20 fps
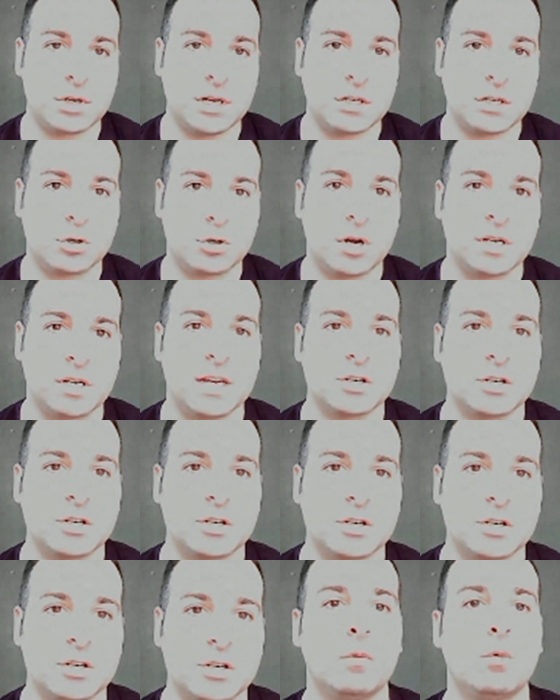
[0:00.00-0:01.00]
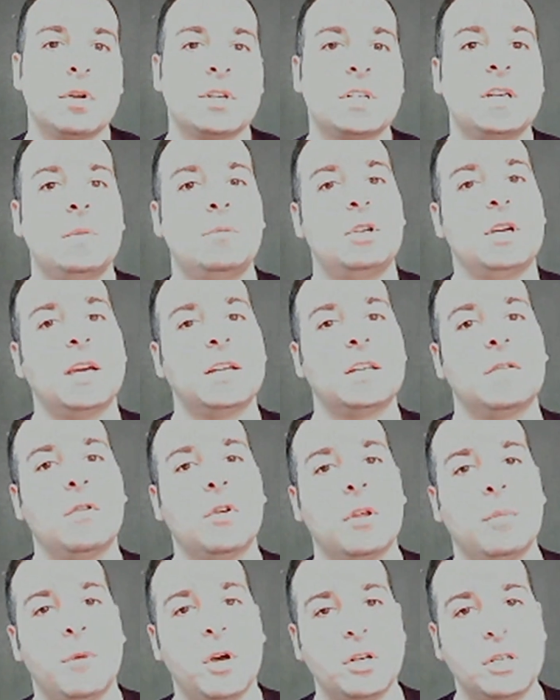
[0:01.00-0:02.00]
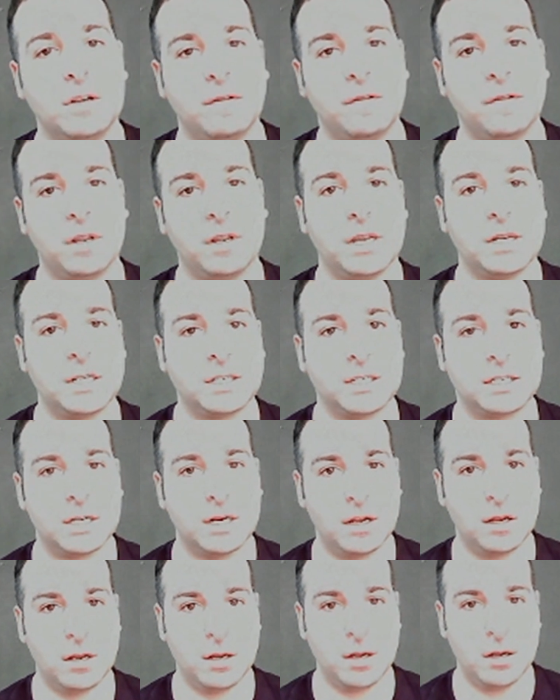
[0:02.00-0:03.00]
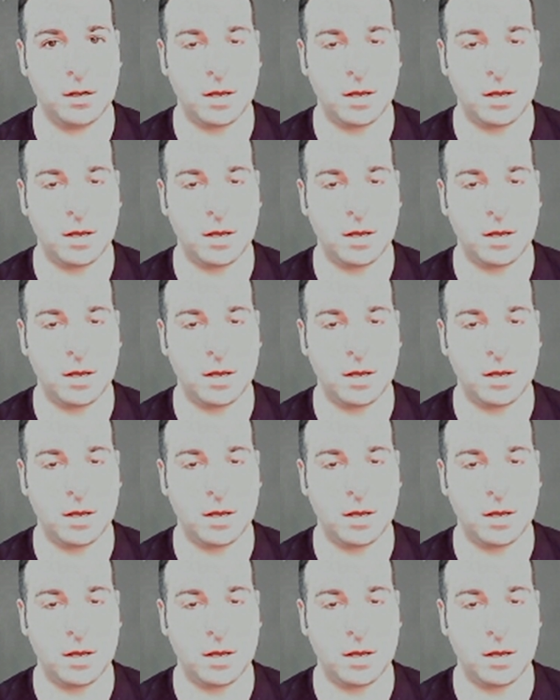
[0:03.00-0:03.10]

he's trying to actually find out what's the objective or the motive for this.